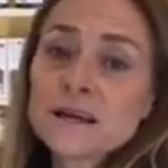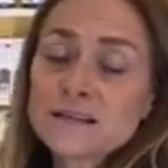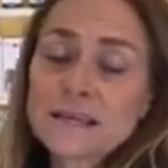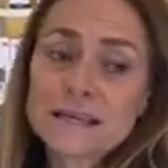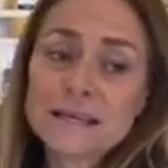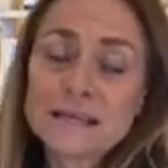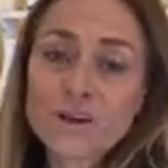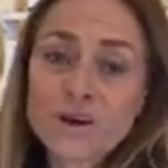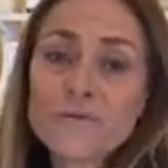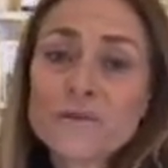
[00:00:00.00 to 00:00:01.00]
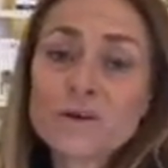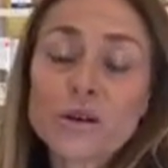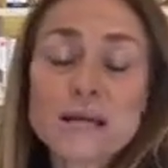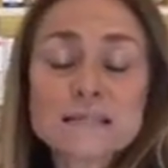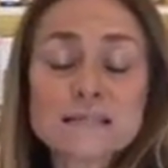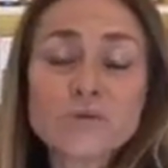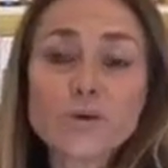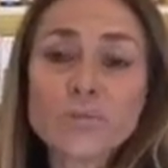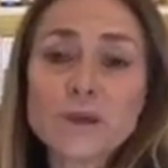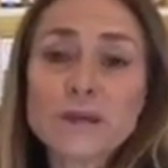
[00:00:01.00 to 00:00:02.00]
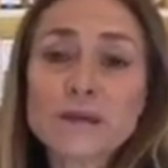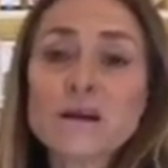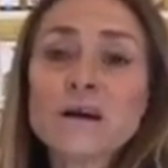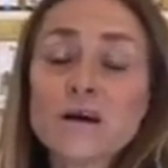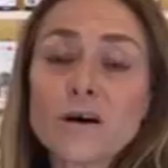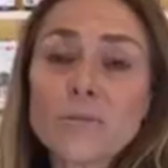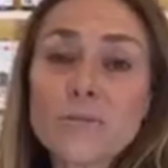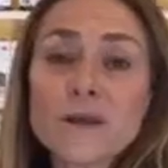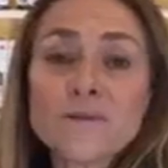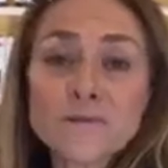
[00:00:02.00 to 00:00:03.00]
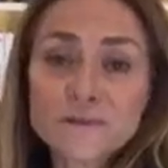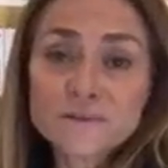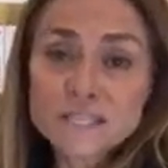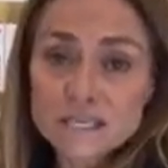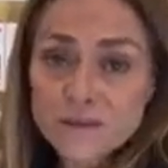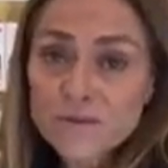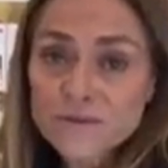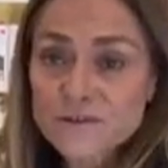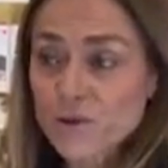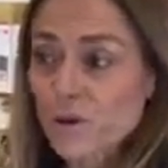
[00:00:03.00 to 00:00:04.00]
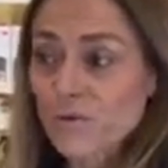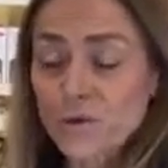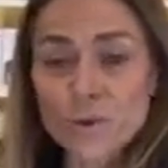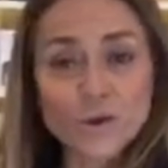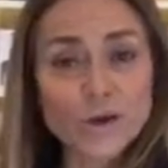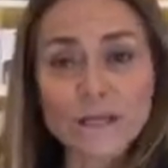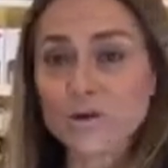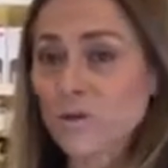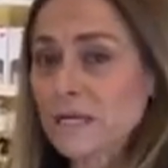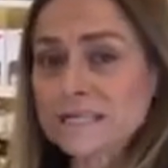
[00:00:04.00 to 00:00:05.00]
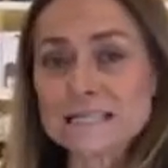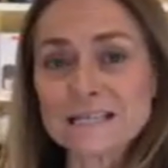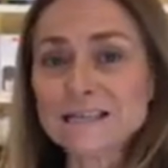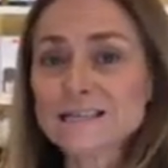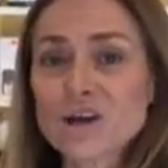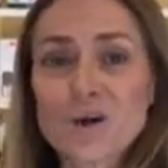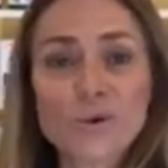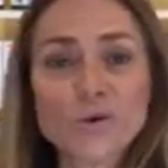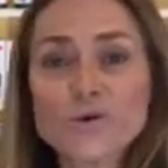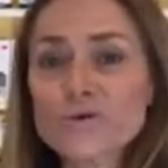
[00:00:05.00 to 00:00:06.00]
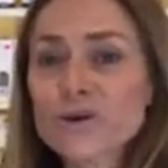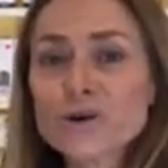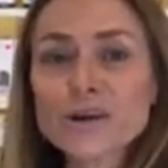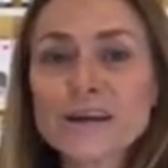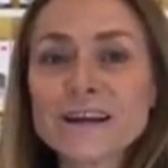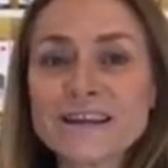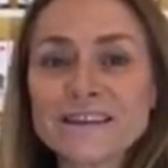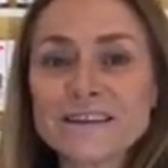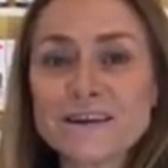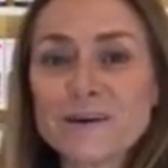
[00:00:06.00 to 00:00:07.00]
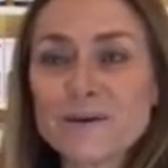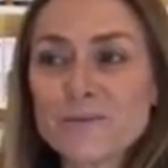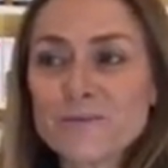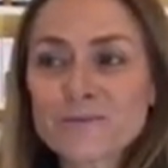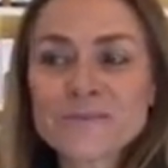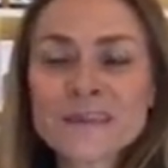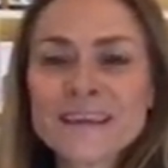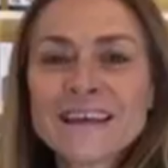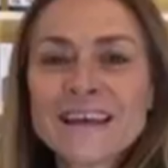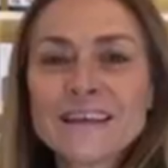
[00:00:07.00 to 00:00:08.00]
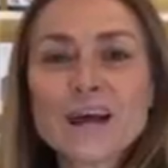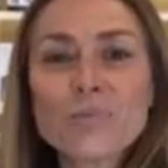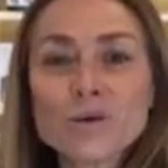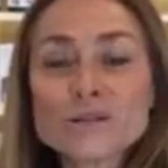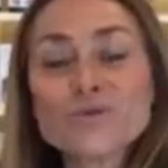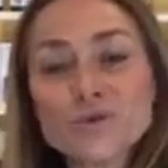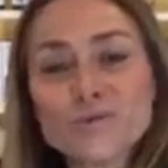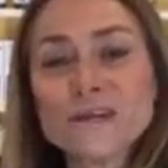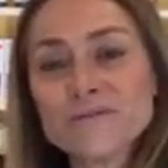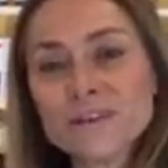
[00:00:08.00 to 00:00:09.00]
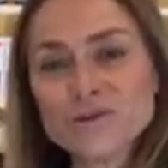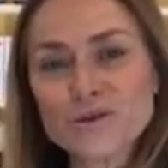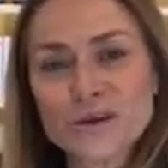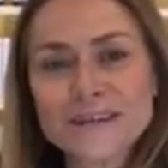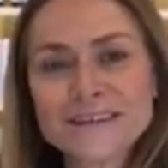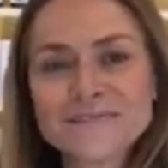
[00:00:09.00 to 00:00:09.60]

Sadly enough, our last day will be um, May 15th. So if you want to get great deals, come on over and, um, and help us move inventory.